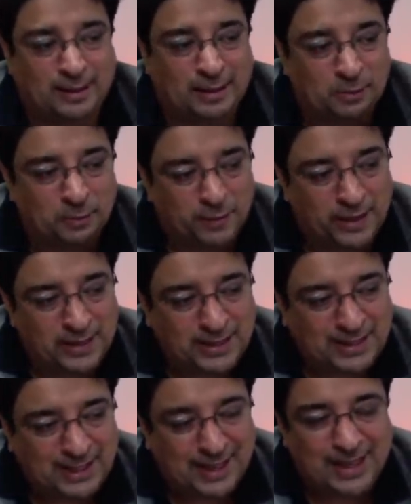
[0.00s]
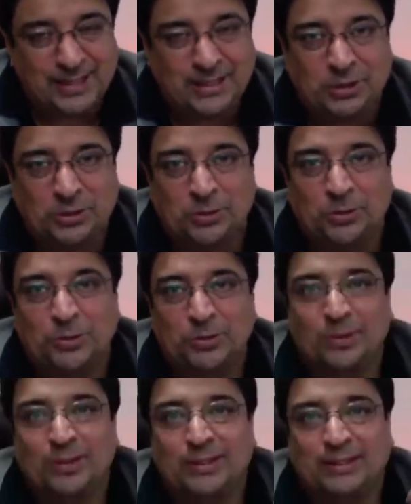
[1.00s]
convince clients
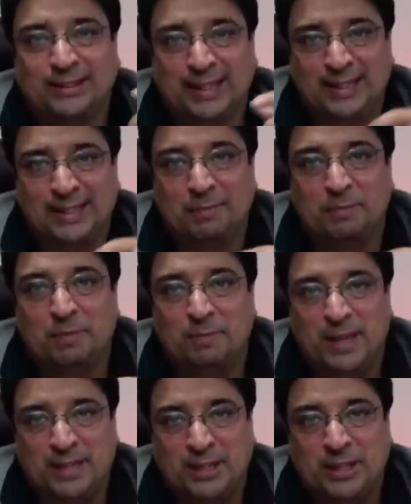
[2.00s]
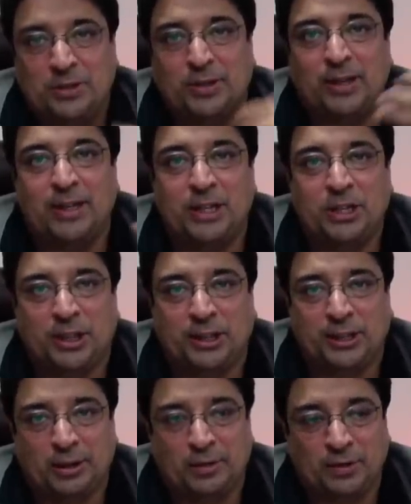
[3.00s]
to send them a message or
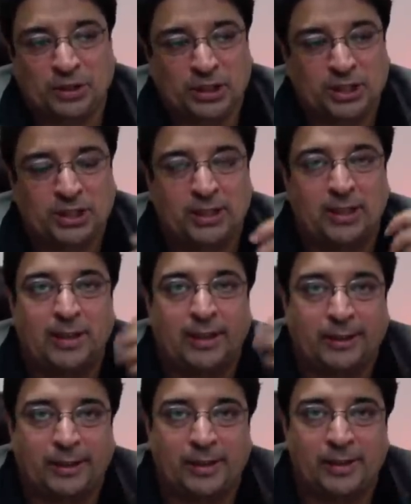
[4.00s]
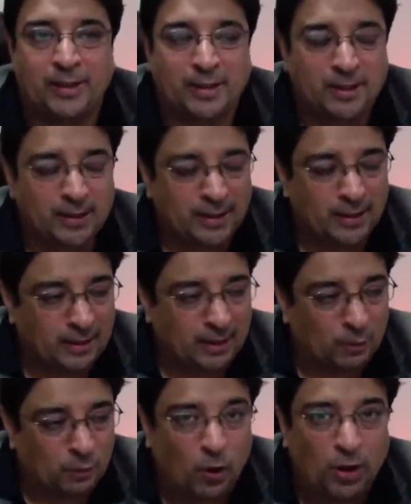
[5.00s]
initiate a conversation and later
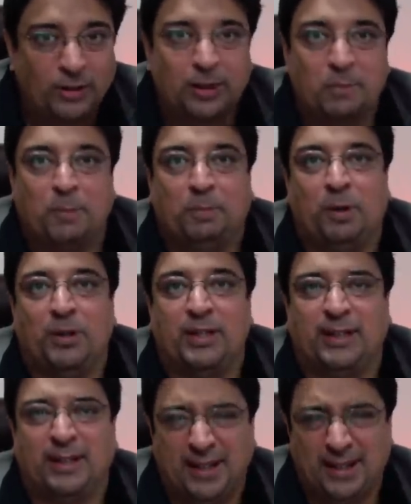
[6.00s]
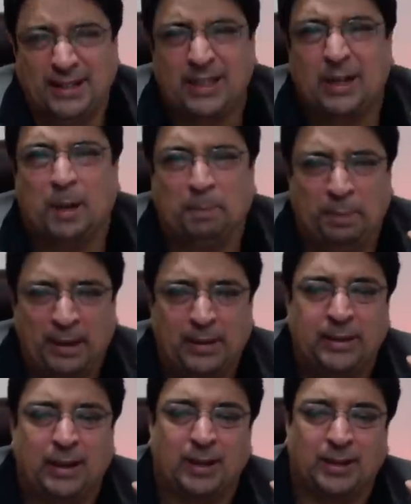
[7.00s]
award them a project, it's an
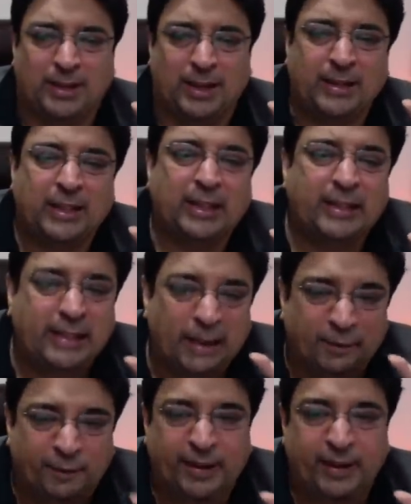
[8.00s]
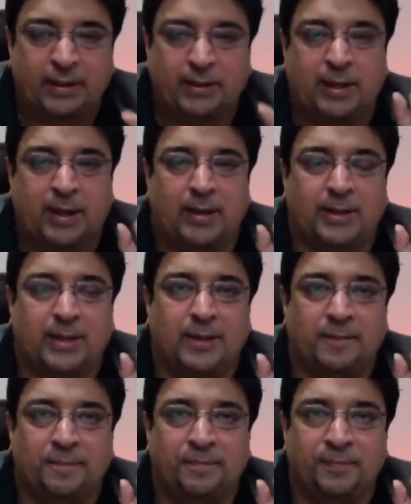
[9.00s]
uphill task. It's a difficult task.
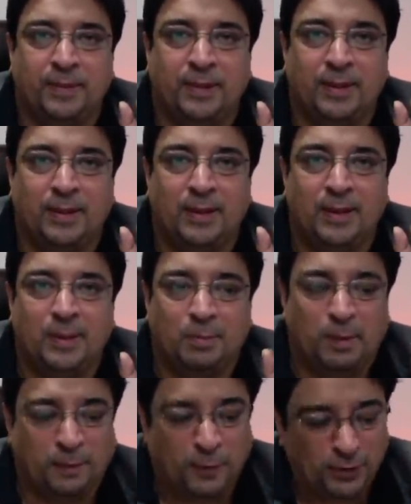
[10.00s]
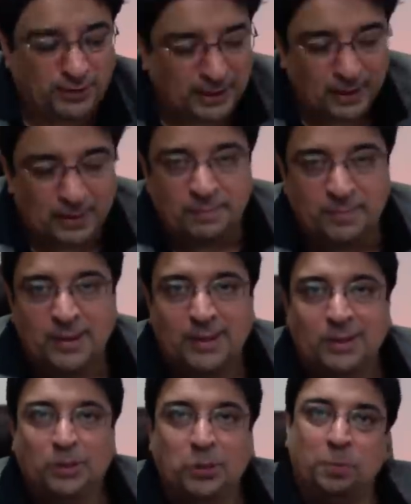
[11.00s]
But for
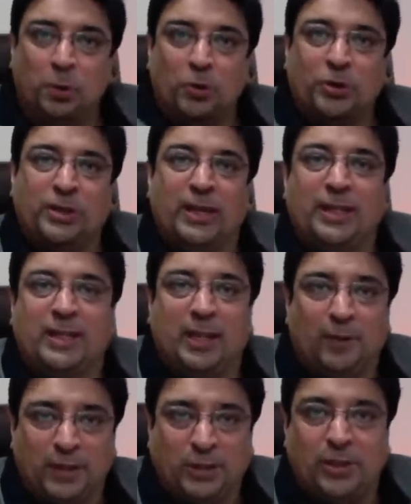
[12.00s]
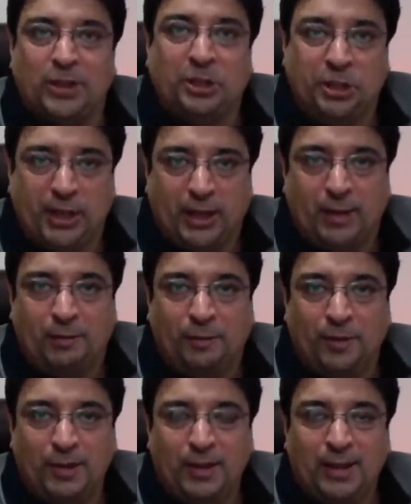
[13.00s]
them to post their service on a
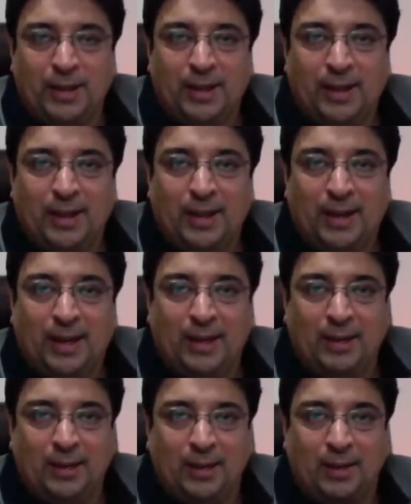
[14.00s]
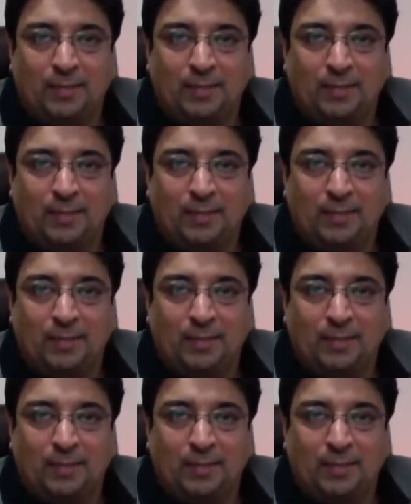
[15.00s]
shelf and